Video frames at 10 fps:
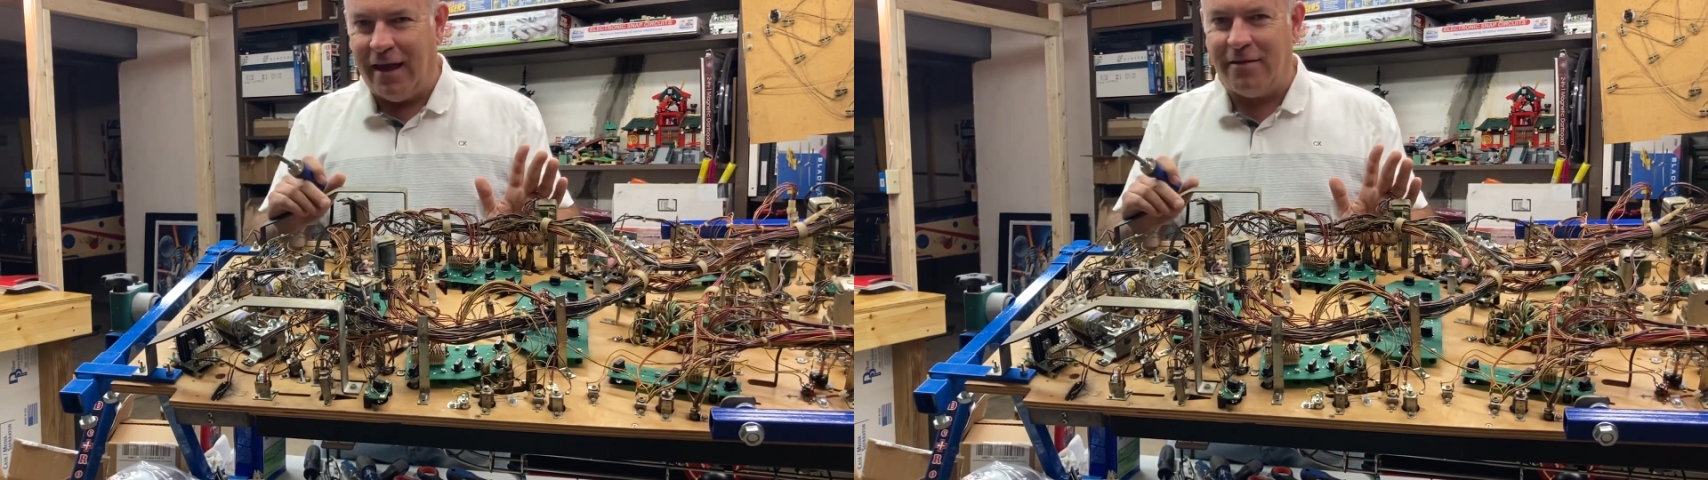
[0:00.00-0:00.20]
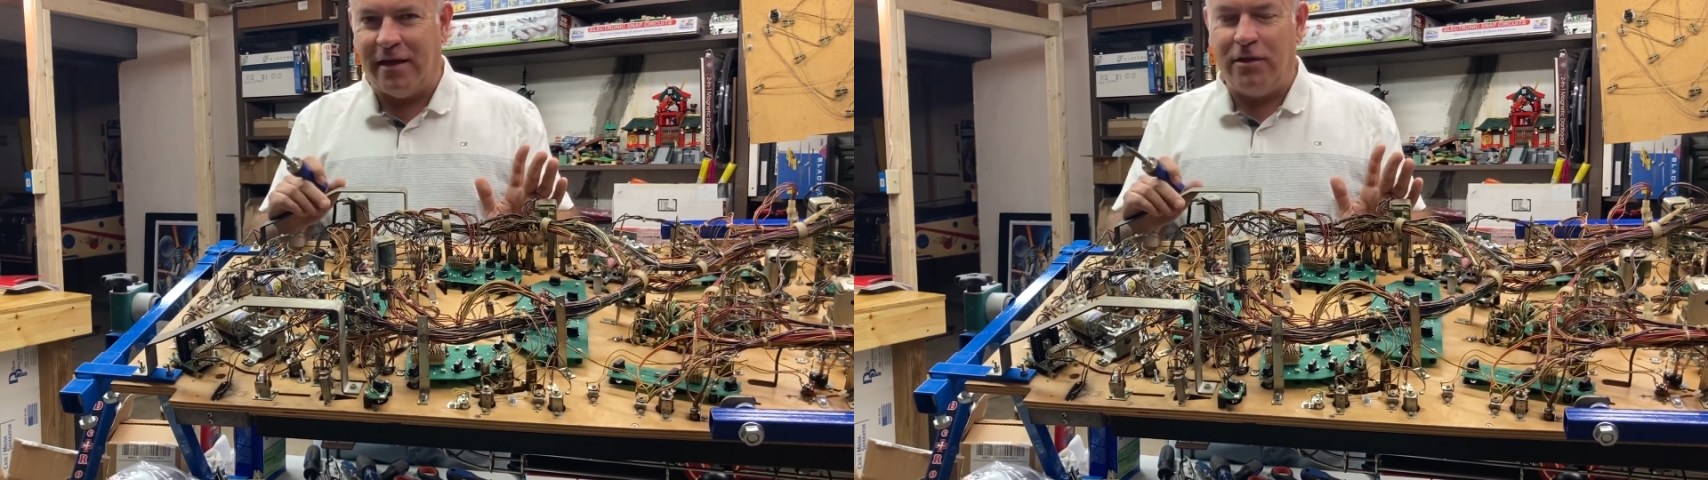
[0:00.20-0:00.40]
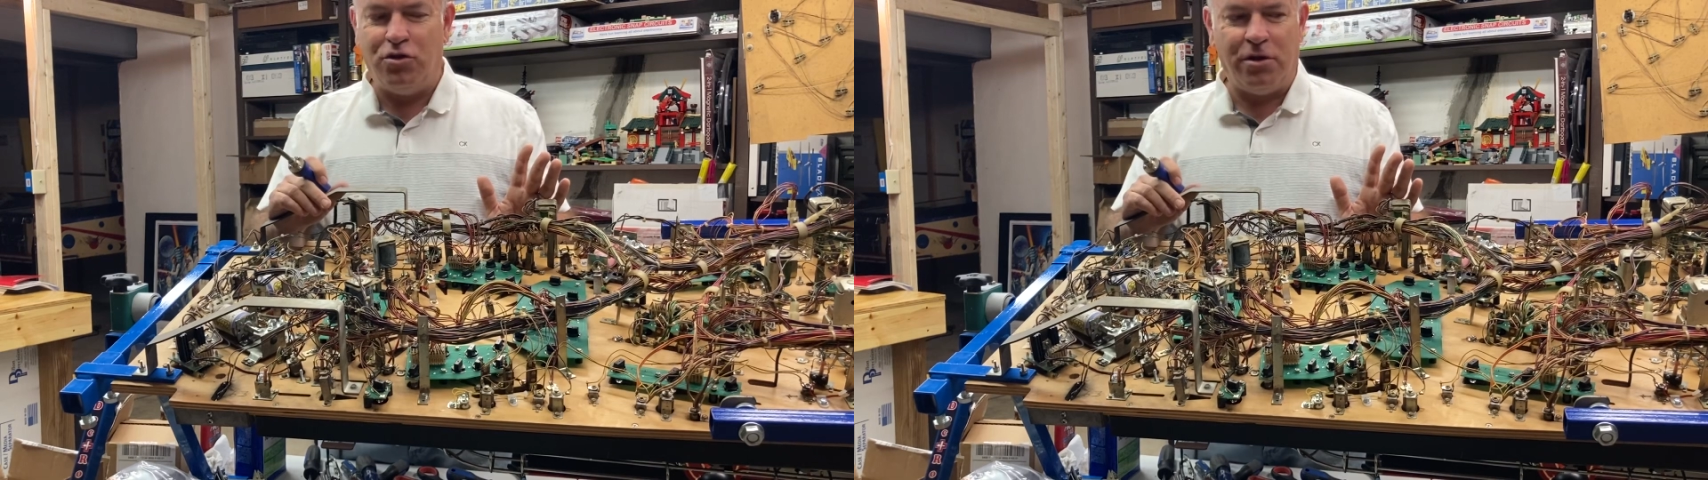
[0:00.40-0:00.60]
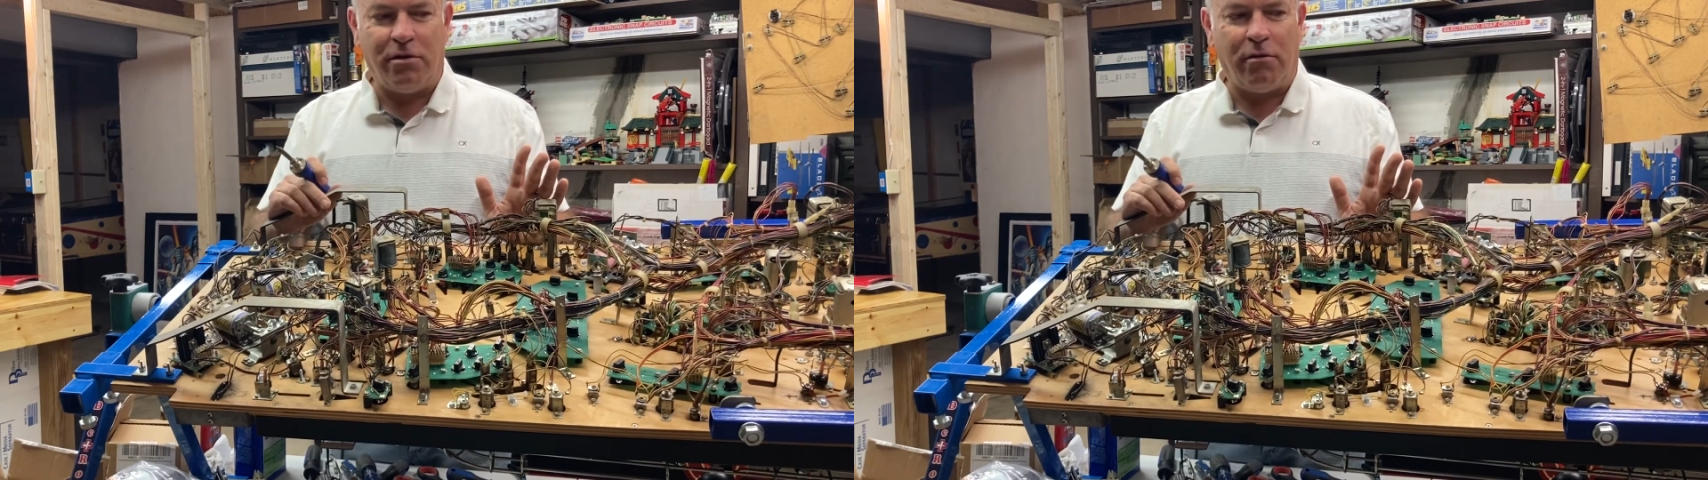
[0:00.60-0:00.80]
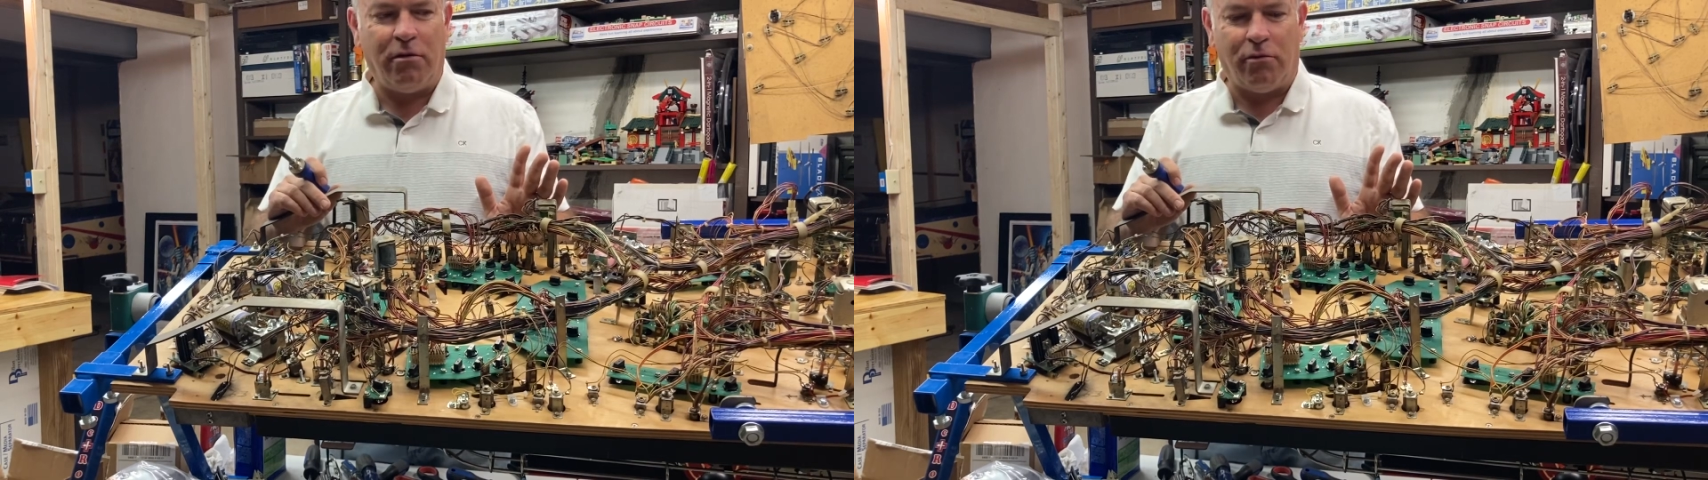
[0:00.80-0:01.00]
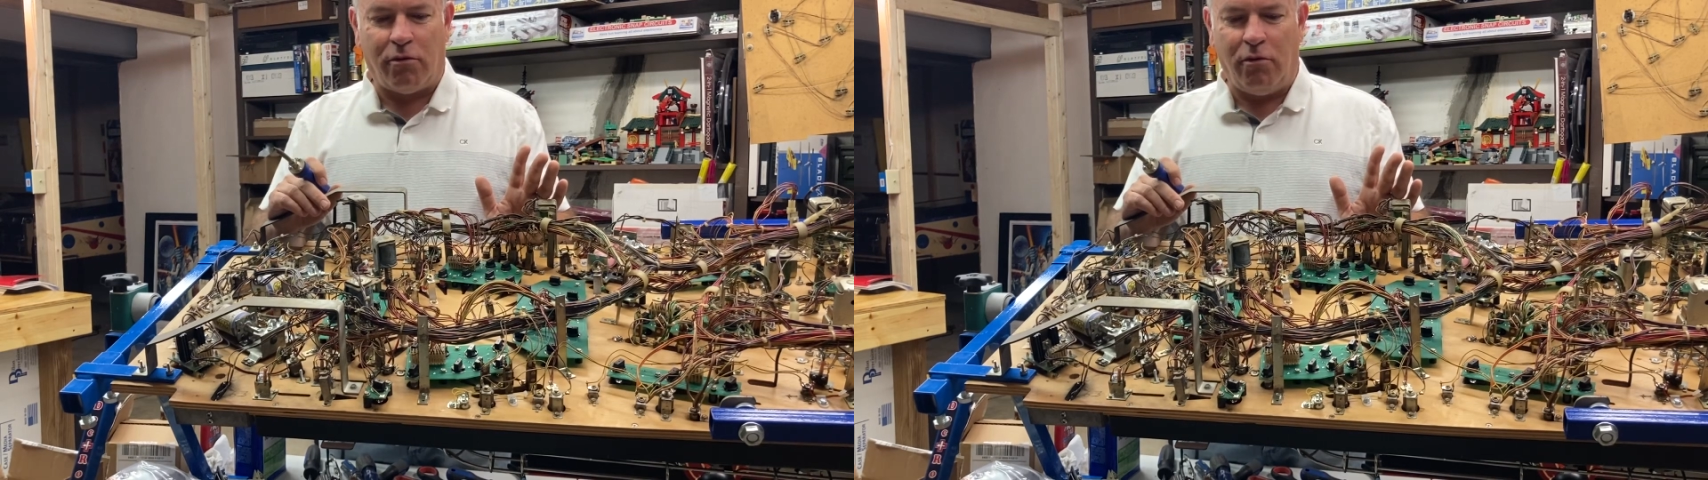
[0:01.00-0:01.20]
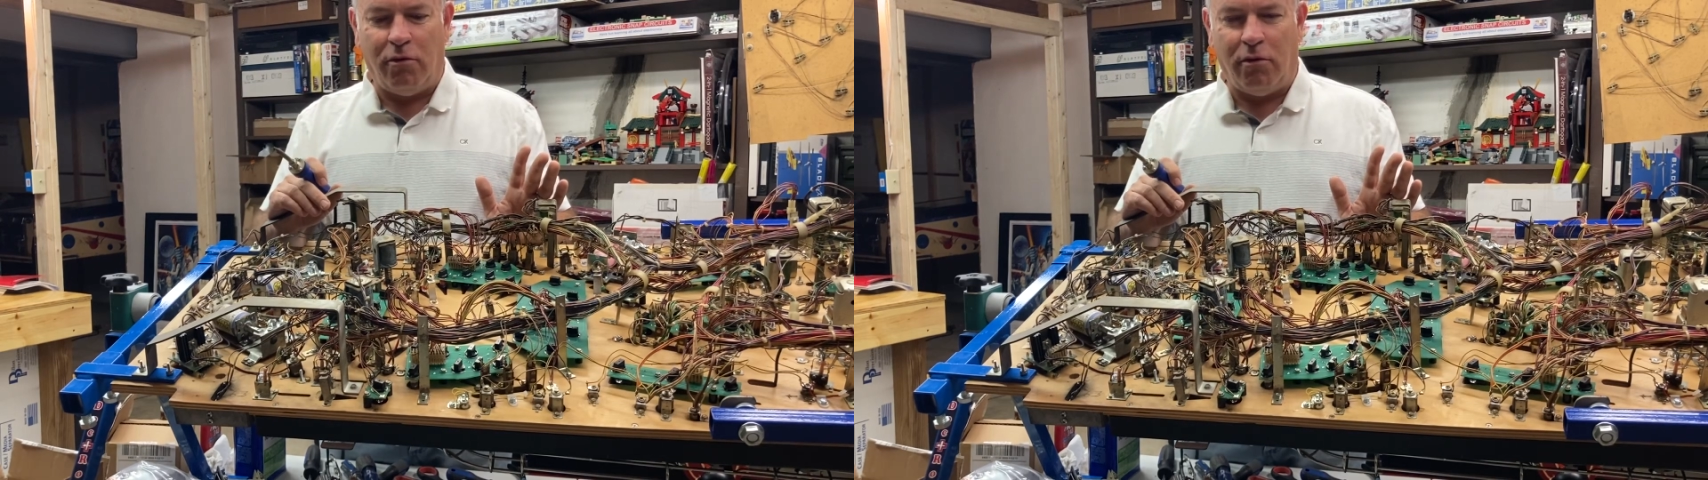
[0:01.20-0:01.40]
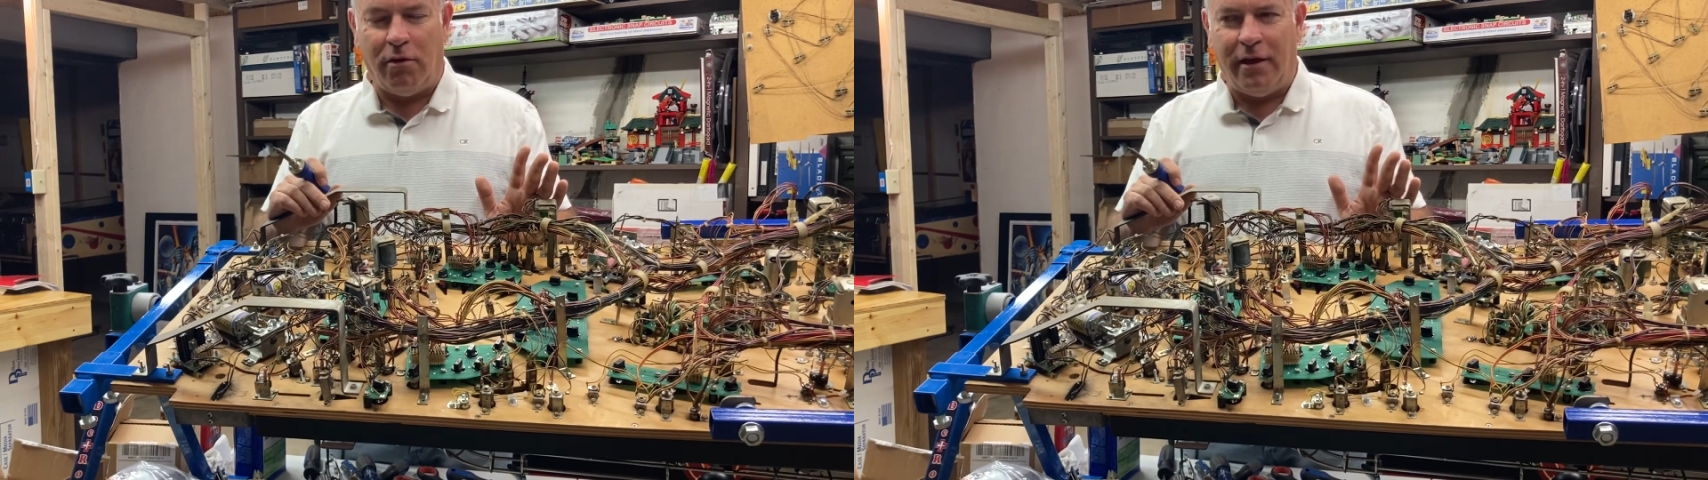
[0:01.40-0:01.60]
as a general
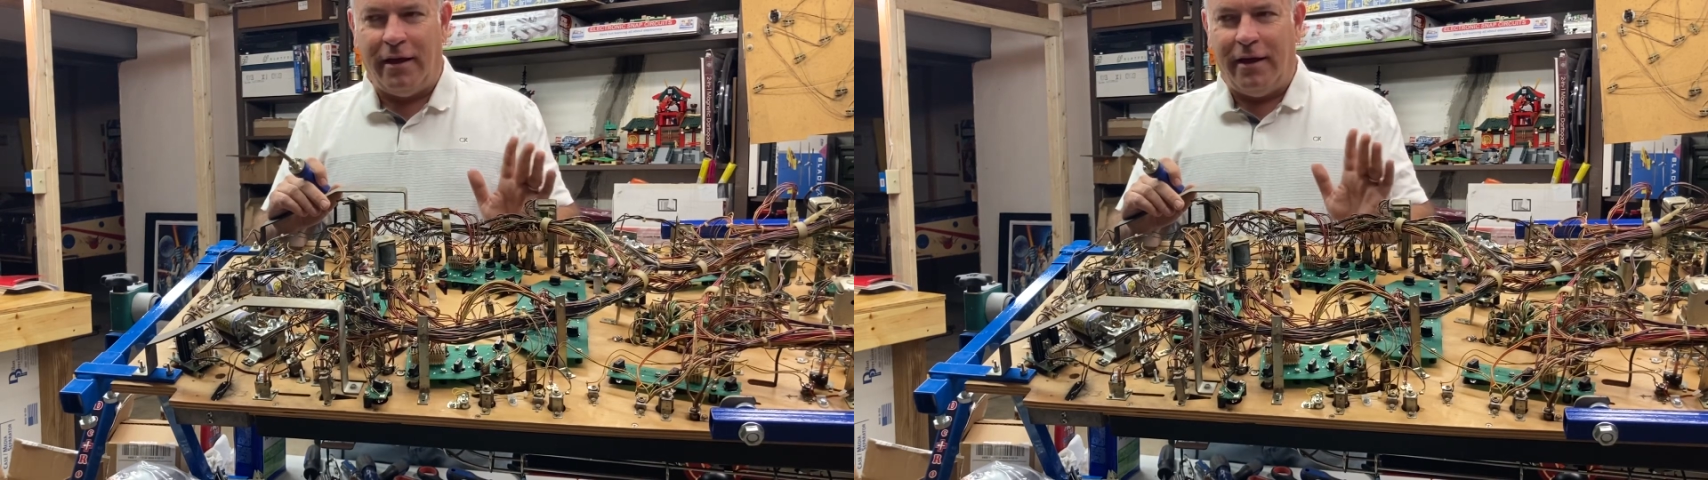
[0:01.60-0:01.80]
rule,